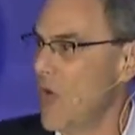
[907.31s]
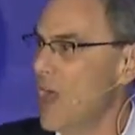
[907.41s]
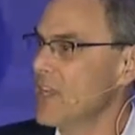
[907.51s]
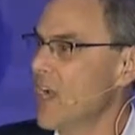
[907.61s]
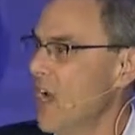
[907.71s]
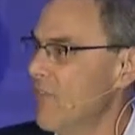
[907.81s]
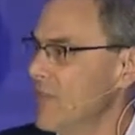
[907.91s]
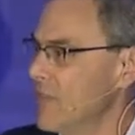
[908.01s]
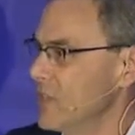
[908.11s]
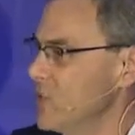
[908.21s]

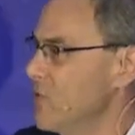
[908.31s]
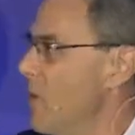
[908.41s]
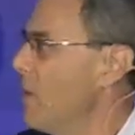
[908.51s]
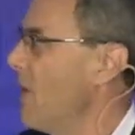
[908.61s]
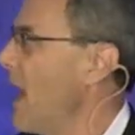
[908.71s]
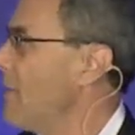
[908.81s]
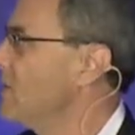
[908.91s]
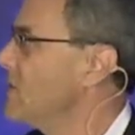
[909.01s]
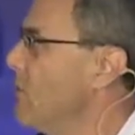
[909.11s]
uncover these new mobile habits